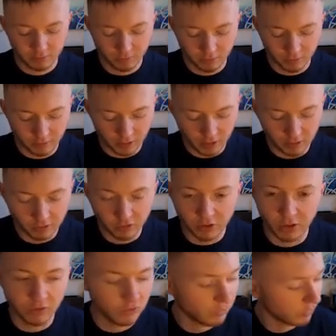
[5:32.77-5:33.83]
at the early
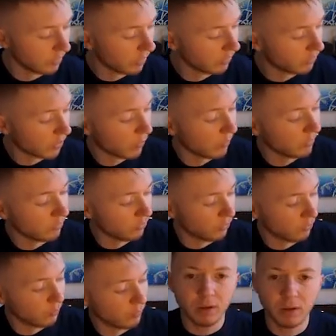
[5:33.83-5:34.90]
stages is going
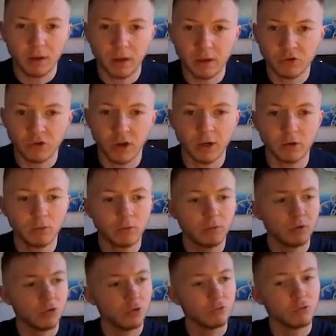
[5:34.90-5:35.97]
to entail
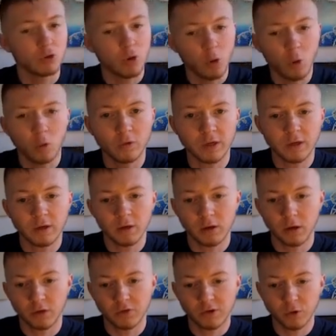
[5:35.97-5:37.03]
you recording a
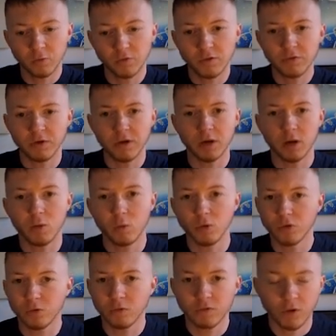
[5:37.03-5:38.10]
selfie video on your
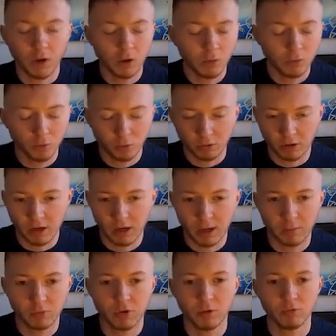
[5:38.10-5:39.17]
phone or a
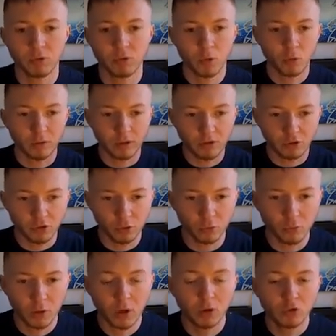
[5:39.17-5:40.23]
camera, recording you
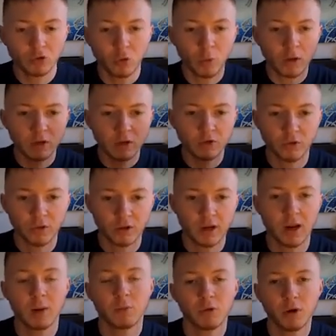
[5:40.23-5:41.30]
talking to the
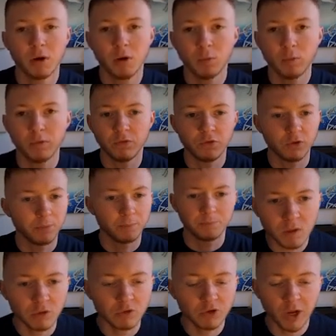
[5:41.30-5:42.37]
camera with some
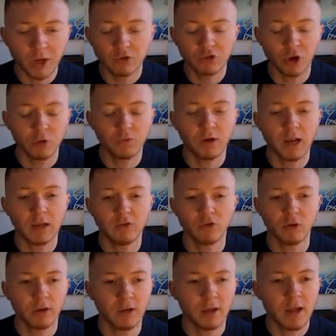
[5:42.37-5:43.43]
text overlays on
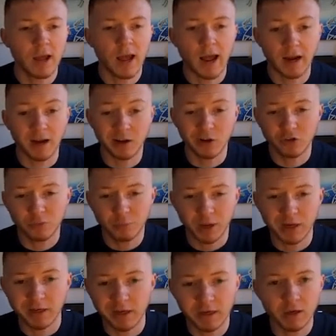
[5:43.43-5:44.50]
it and
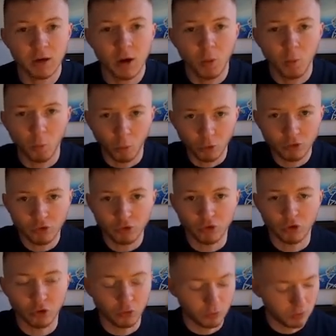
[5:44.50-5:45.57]
explaining what you
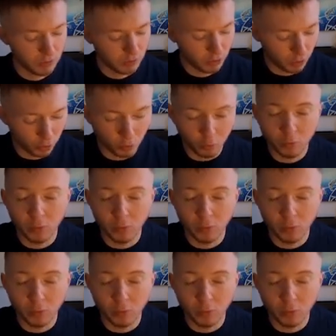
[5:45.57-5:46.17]
do, who